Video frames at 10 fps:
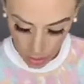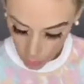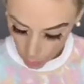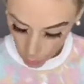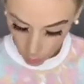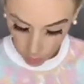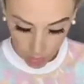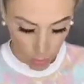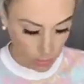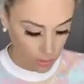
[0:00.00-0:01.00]
or if I'm
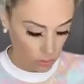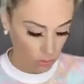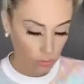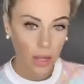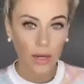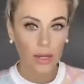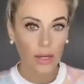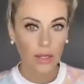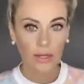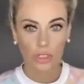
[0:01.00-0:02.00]
going to a wedding
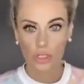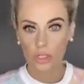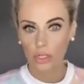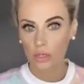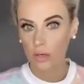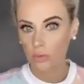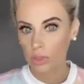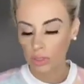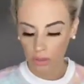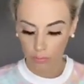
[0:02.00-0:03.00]
and I just need a really
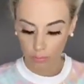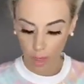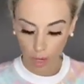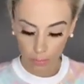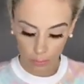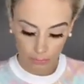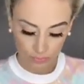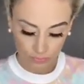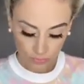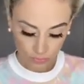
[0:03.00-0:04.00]
good pop.
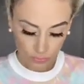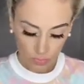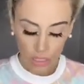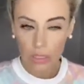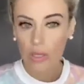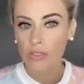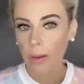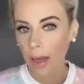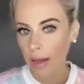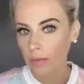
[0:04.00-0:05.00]
So I'll
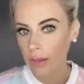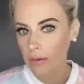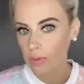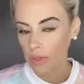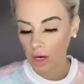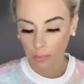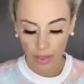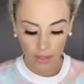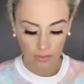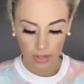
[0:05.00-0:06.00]
outline with our
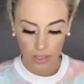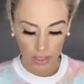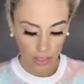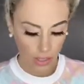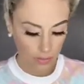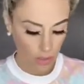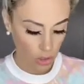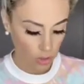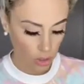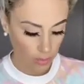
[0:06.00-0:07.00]
Black Friday, and then I'll
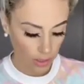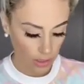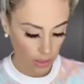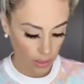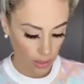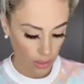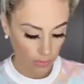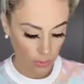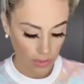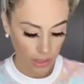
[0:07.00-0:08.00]
go back in
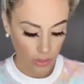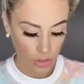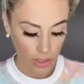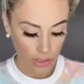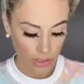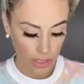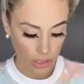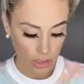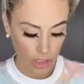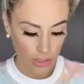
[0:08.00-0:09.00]
with that Trust
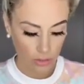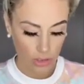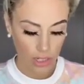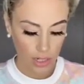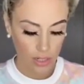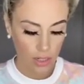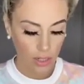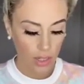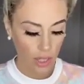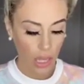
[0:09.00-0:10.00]
eyeshadow shade
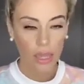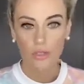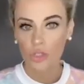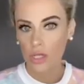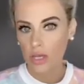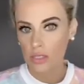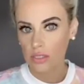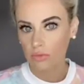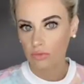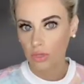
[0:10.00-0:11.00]
and just
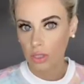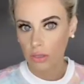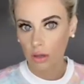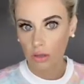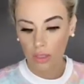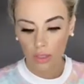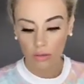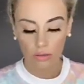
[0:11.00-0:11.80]
fill it all in.